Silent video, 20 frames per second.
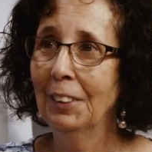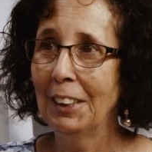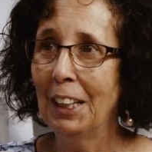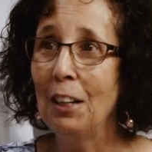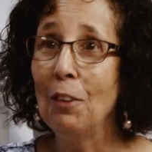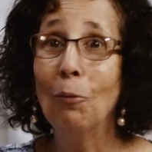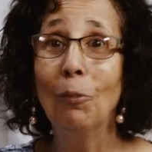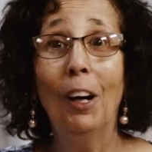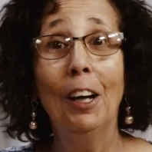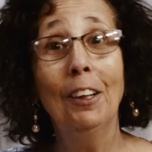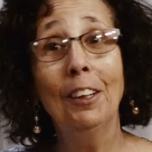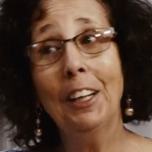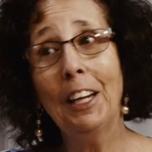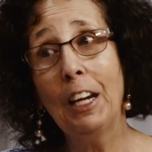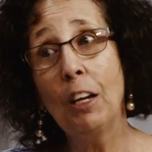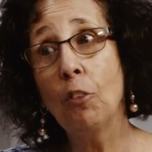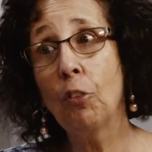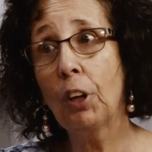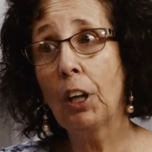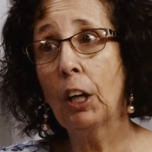
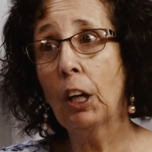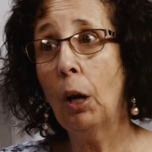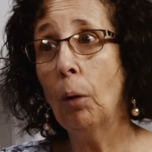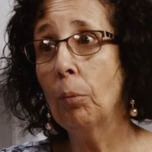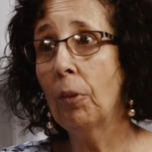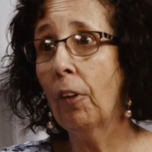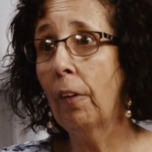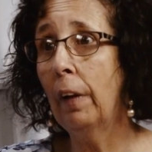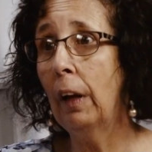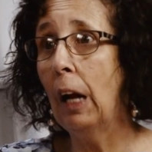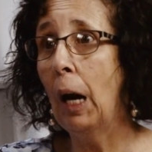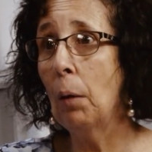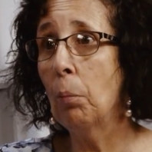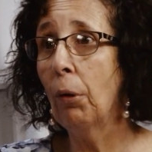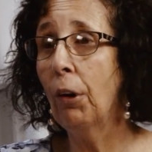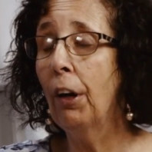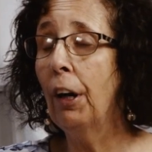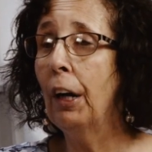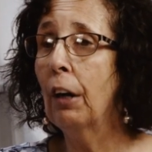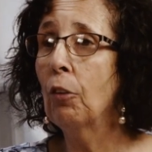He's going to come to the
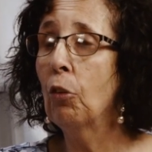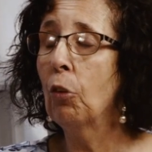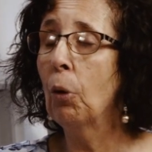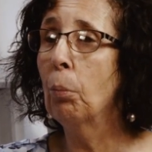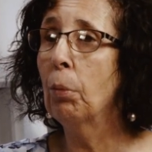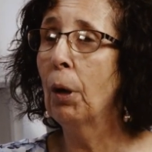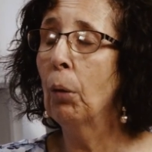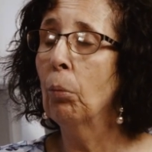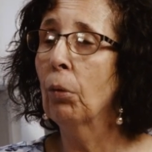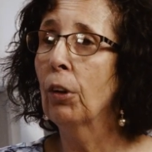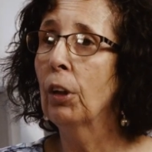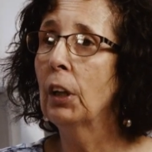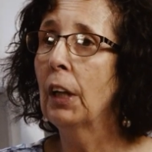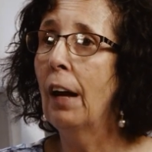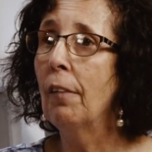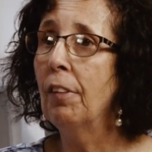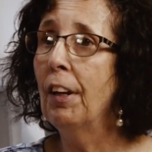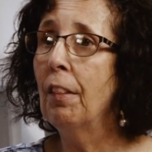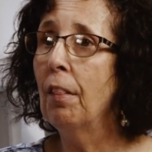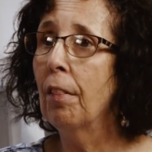library on September
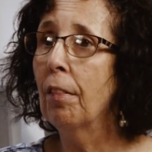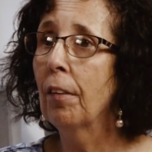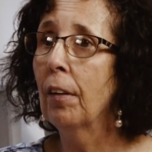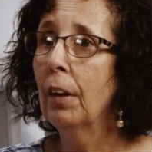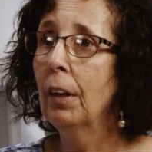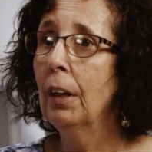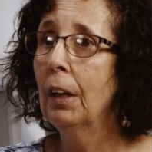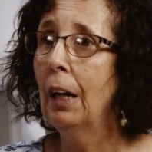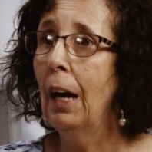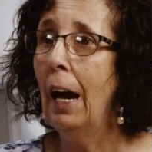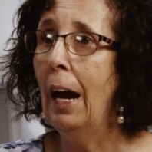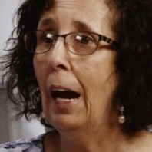11th. At